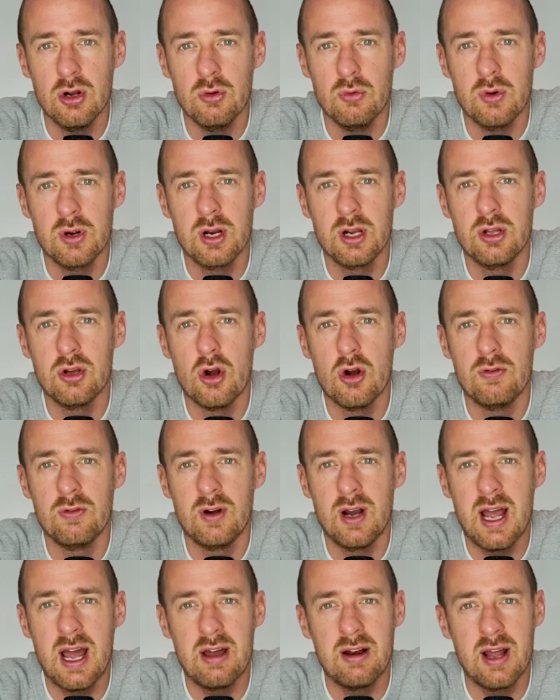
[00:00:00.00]
we're going to go over
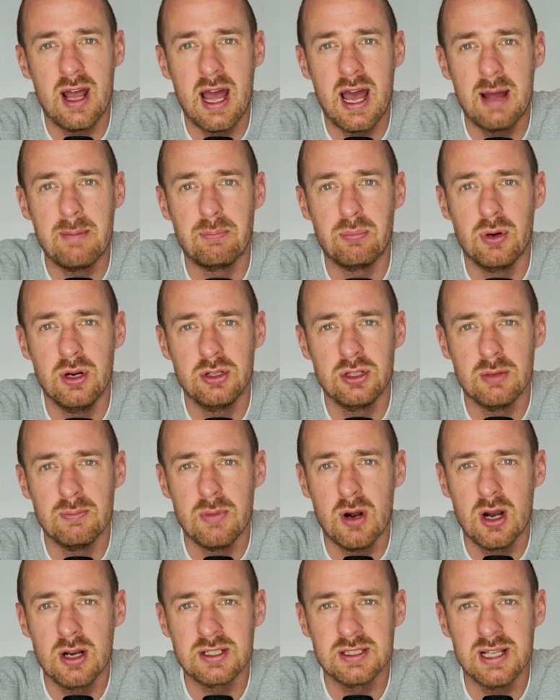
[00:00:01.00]
how to add printer
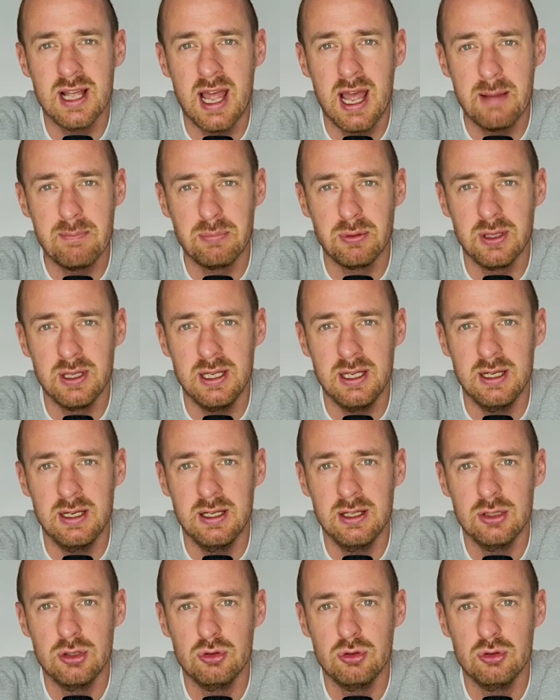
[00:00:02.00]
marks and bleed